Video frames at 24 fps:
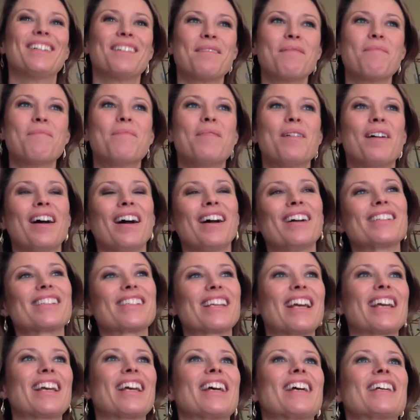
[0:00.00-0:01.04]
But
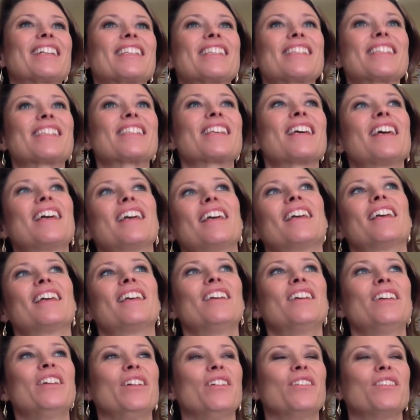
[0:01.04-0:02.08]
I guess
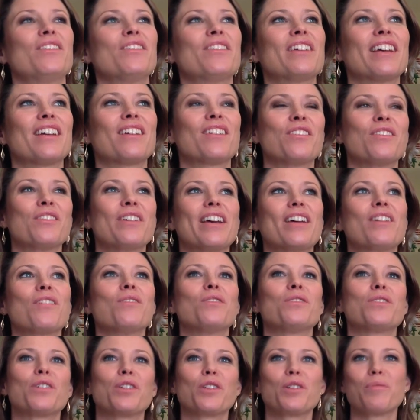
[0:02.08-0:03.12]
you get
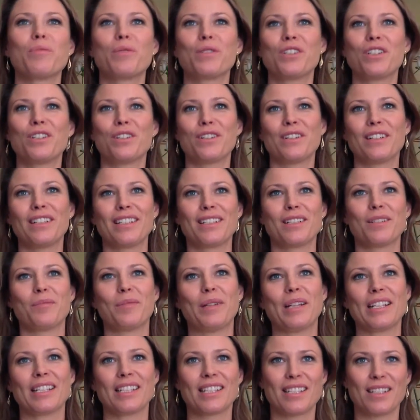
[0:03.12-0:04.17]
older, you mature a little
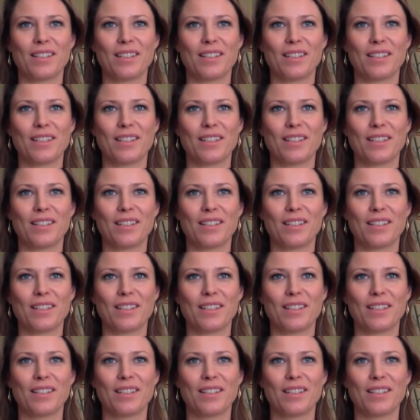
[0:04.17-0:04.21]
bit.